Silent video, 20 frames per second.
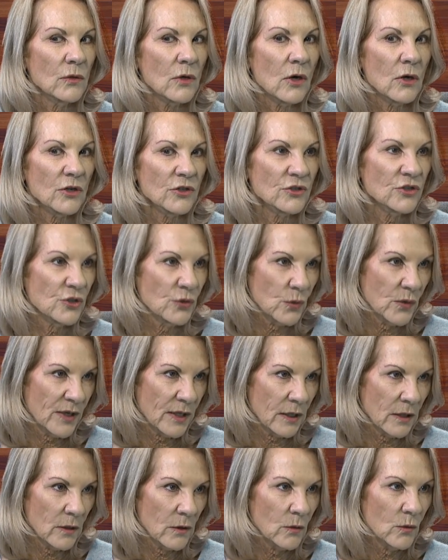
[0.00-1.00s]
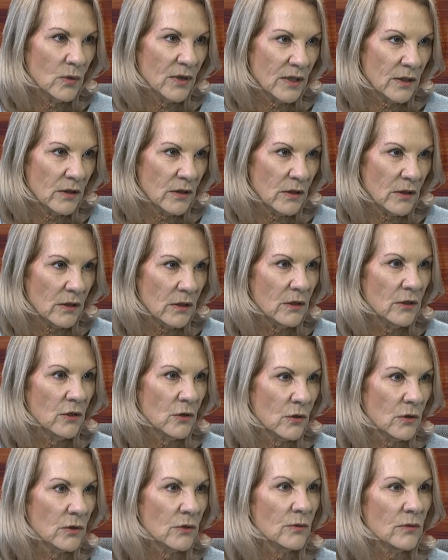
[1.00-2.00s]
are doing with
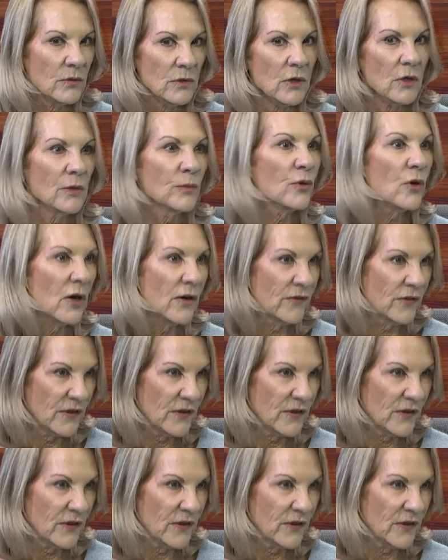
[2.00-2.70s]
your nonprofit